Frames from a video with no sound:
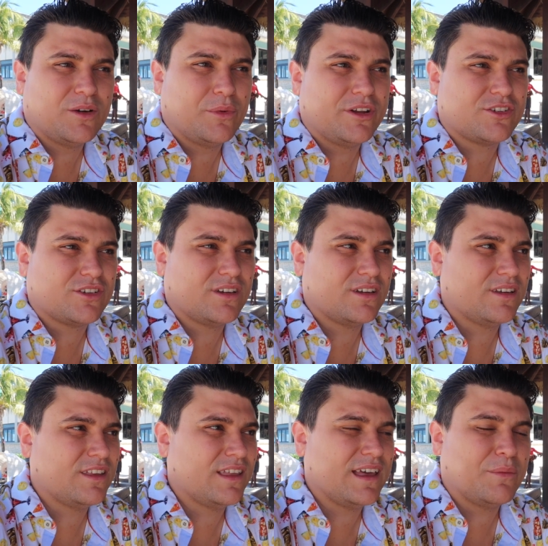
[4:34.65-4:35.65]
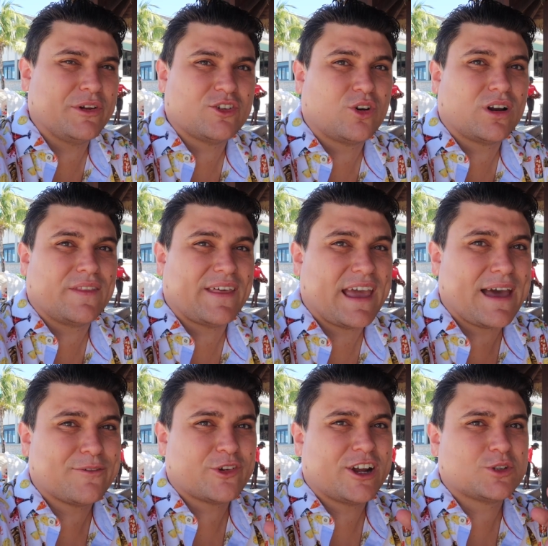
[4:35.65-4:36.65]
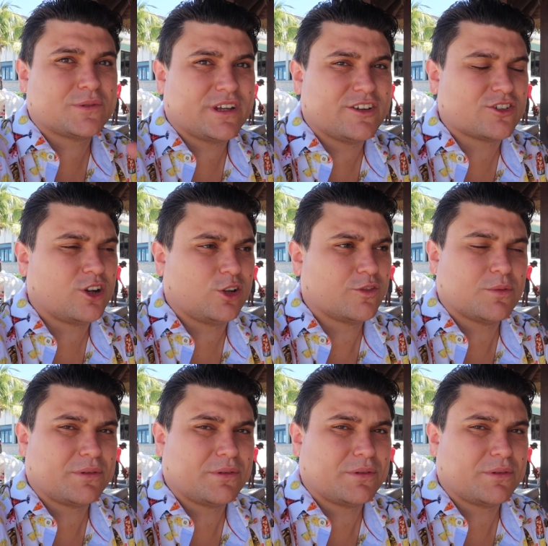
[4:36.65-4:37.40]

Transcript: she which, so when you which hold on, online, they have transportation all over the